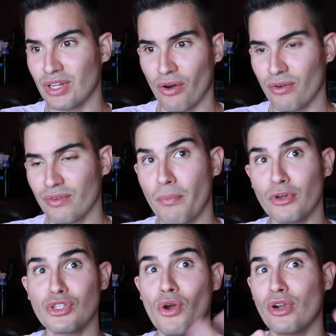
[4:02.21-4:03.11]
you know,
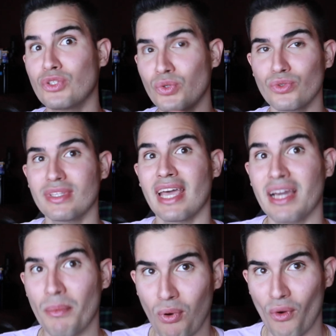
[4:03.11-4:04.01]
pushed her to
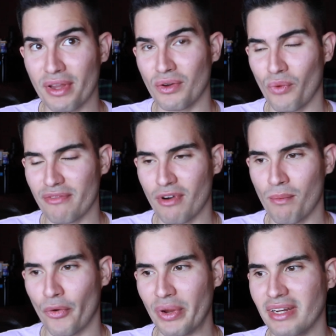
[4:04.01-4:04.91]
take a point away
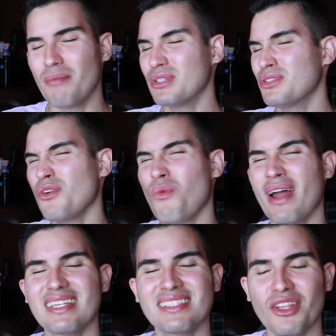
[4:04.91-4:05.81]
from Maureen. But you know
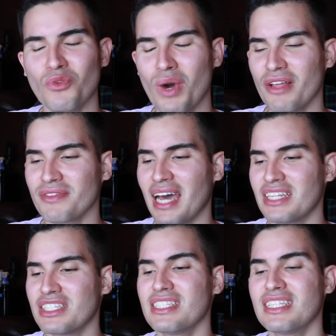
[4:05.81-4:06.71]
what? Let's not dwell on
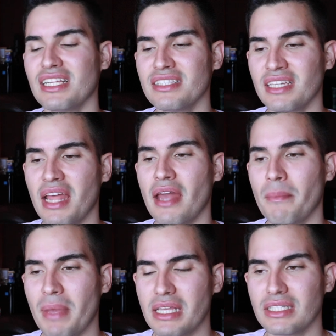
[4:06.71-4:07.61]
that. She still did an
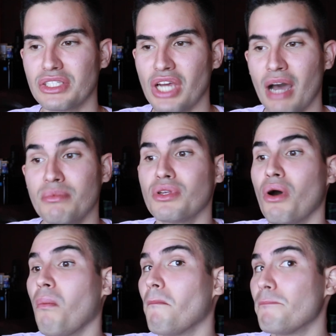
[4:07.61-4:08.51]
amazing job.
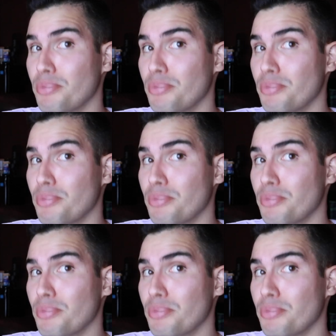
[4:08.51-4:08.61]
So